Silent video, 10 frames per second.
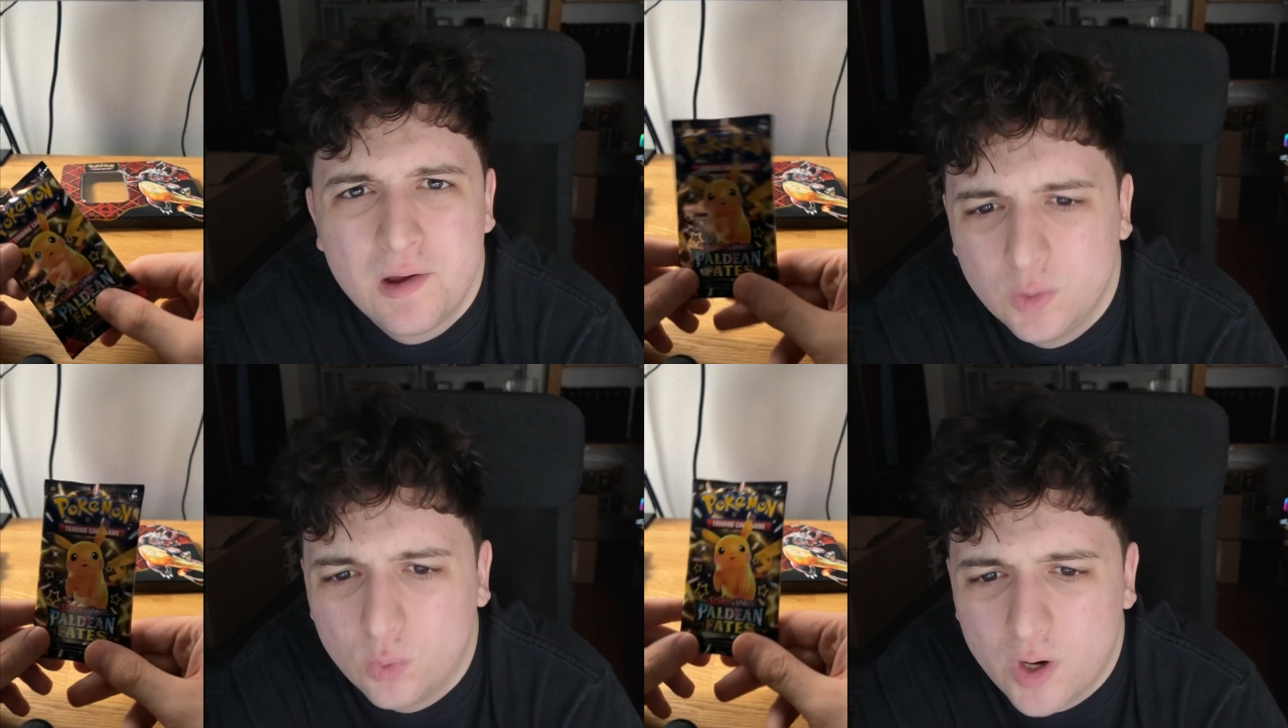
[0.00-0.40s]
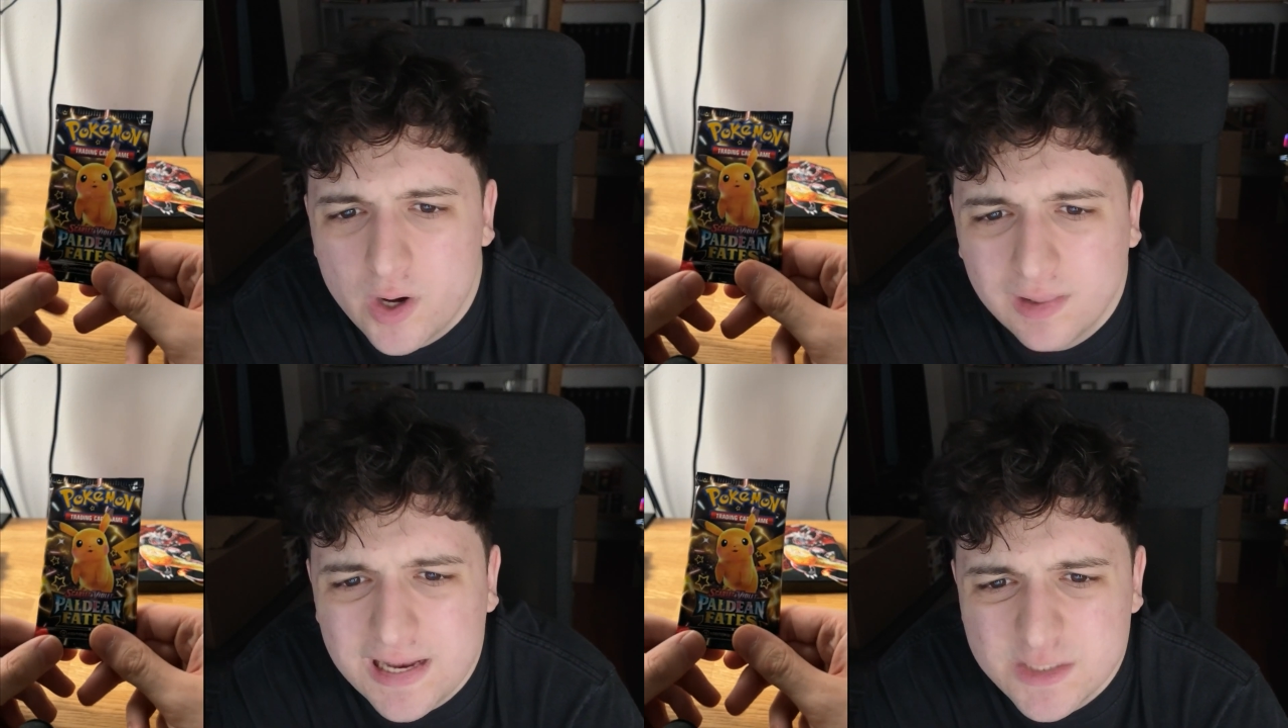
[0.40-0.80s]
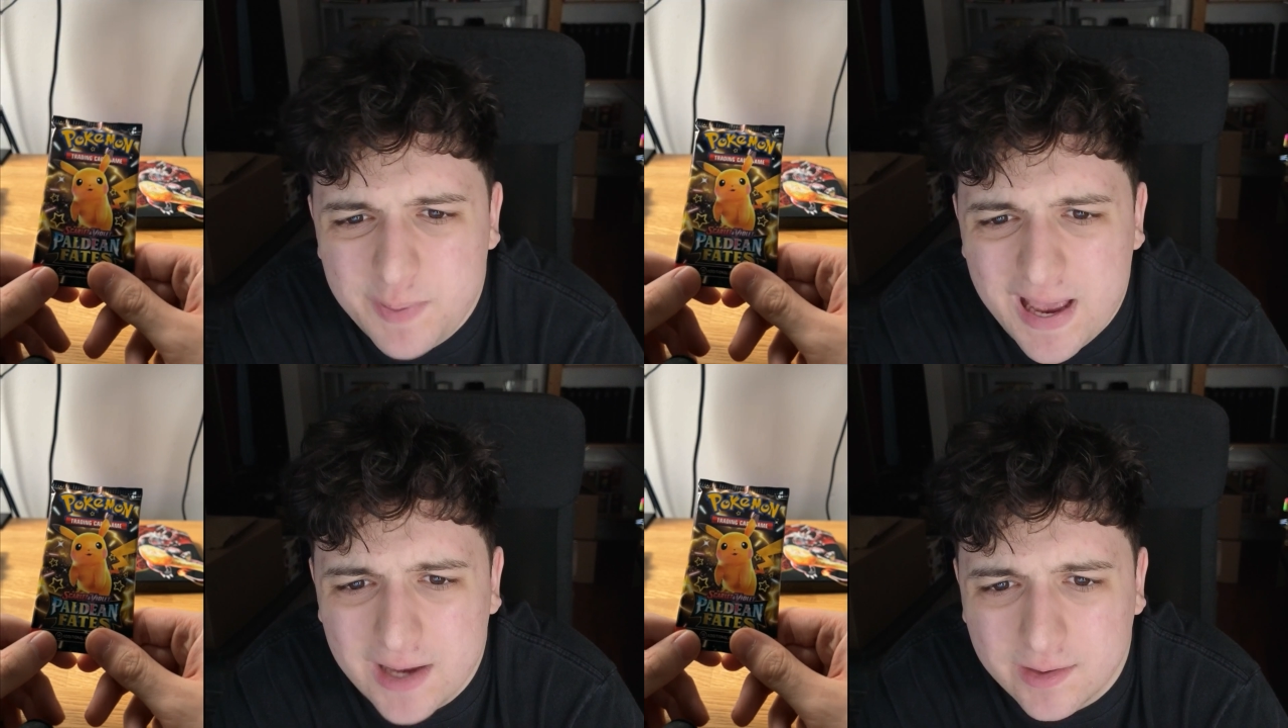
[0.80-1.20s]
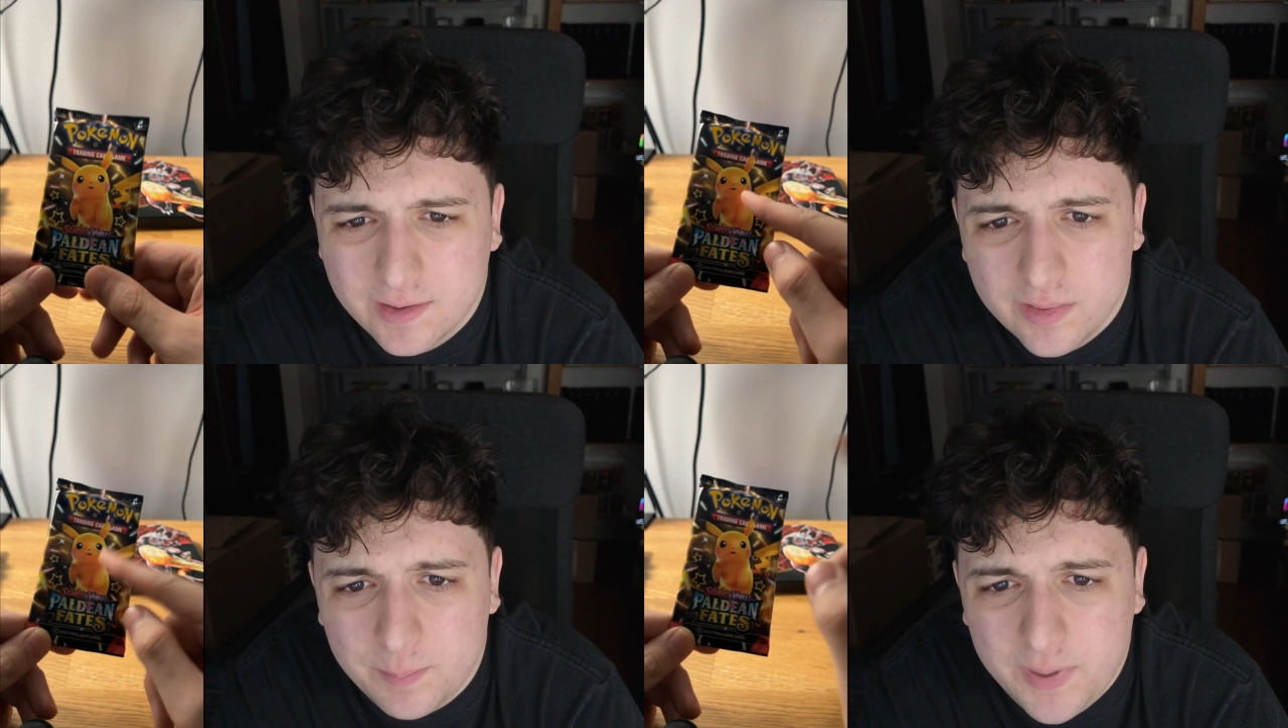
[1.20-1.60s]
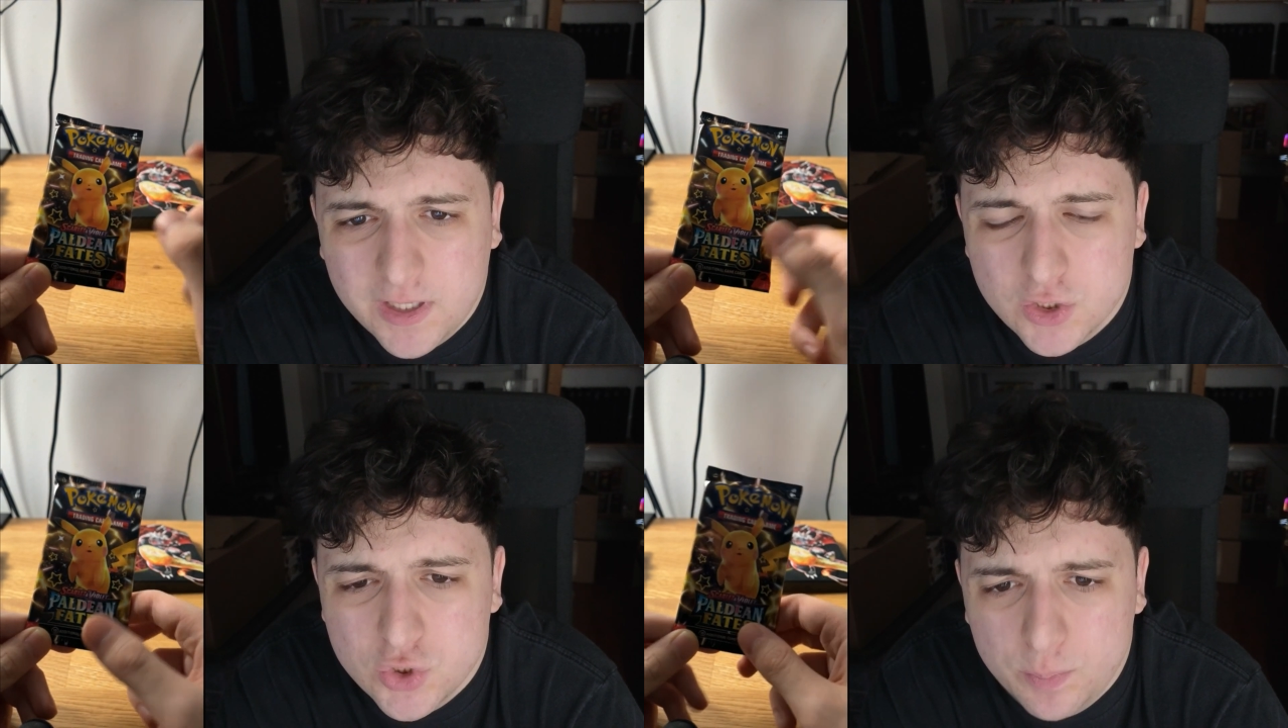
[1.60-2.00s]
We're on our last pack. The
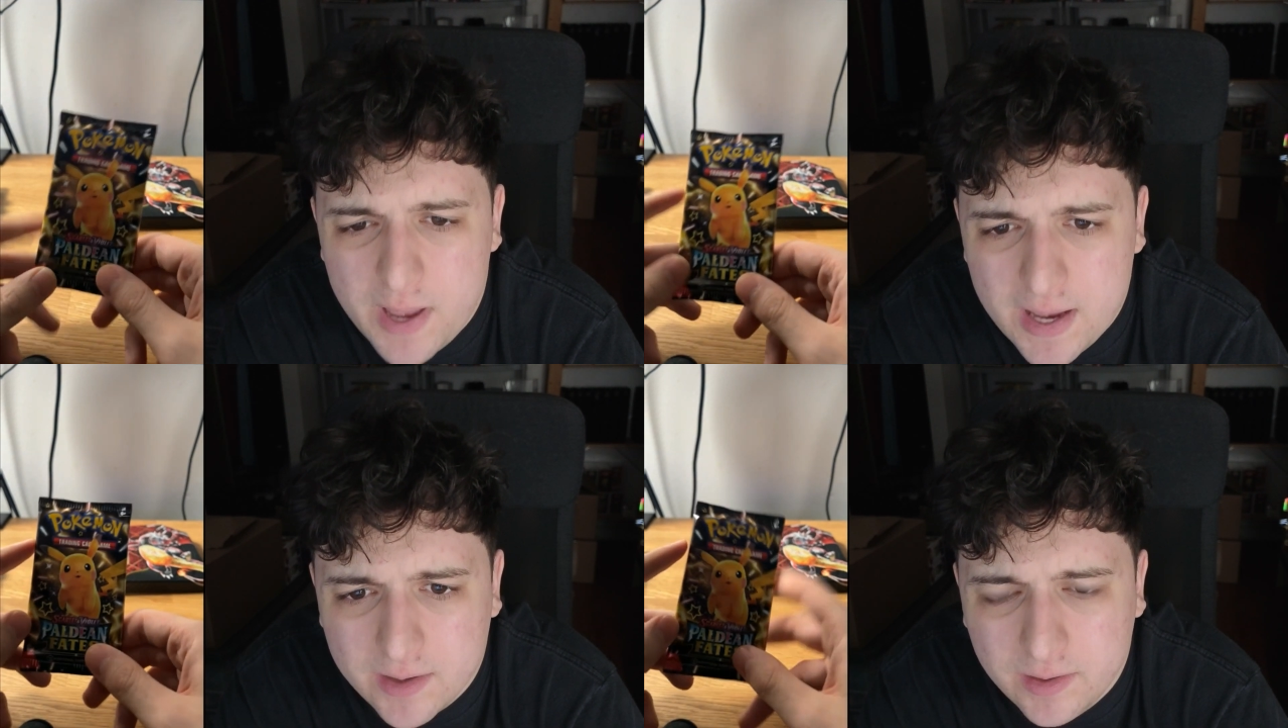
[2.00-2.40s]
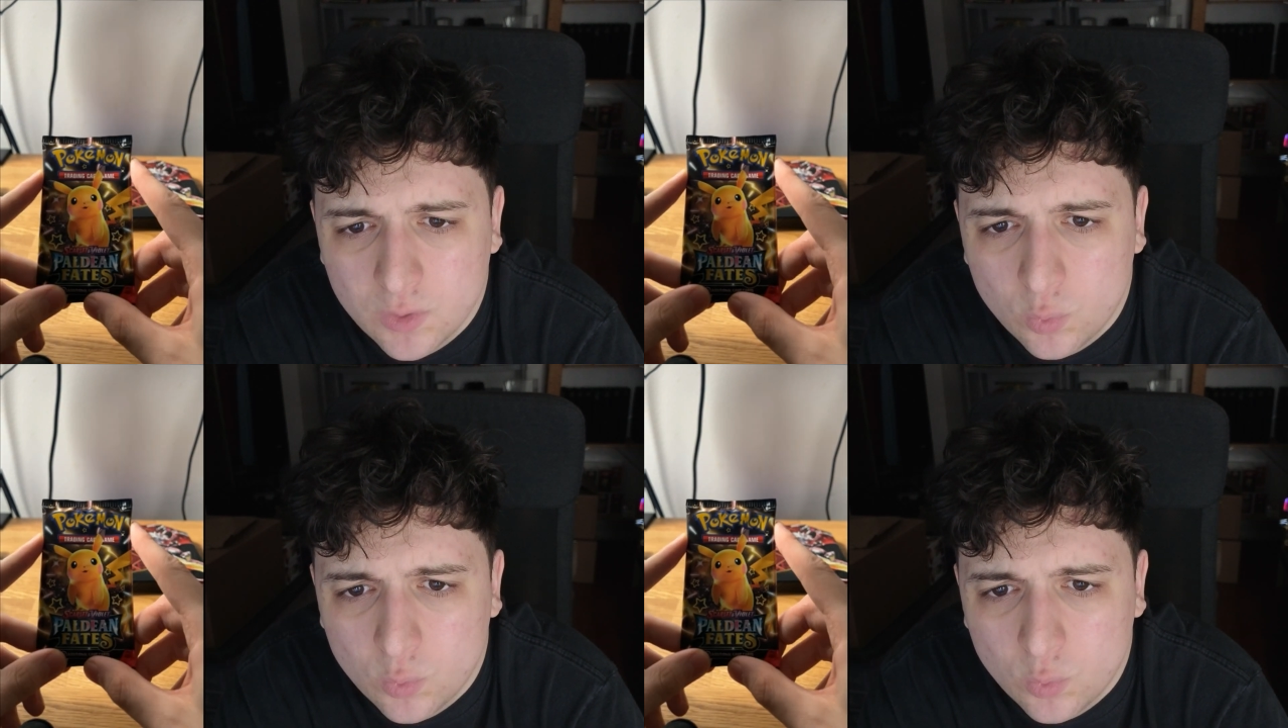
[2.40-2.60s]
Pikachu pack.